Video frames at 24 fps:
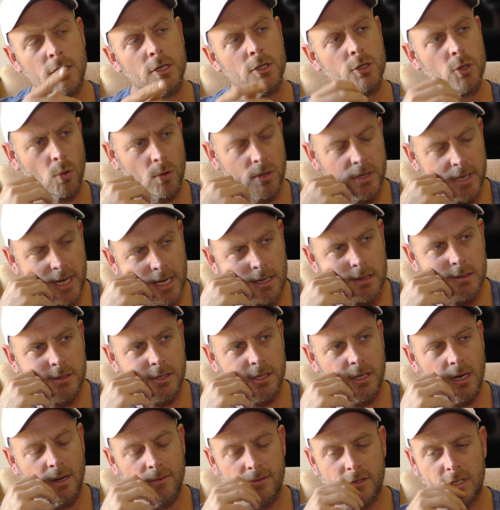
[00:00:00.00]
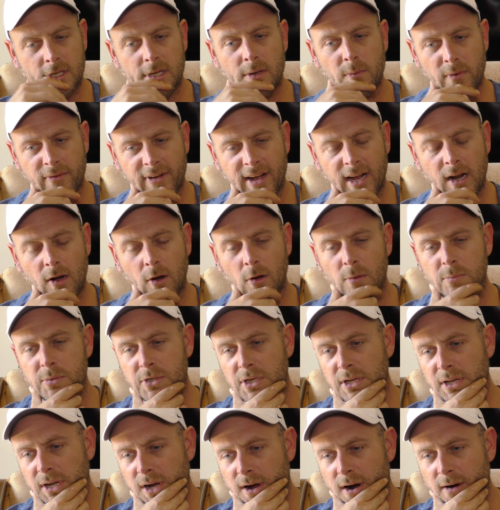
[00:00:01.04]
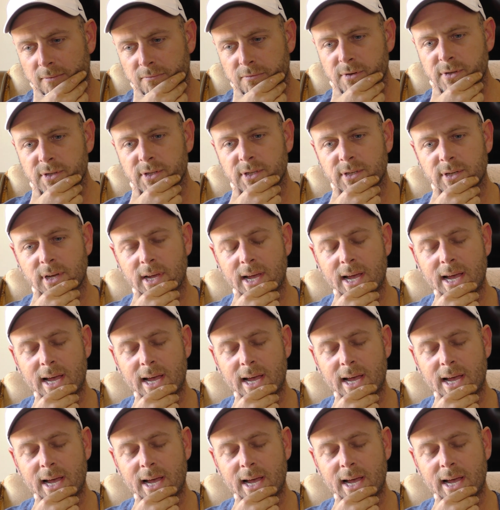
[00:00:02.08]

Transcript: Jordan Nicholson, obviously. We've had clubs in the conference.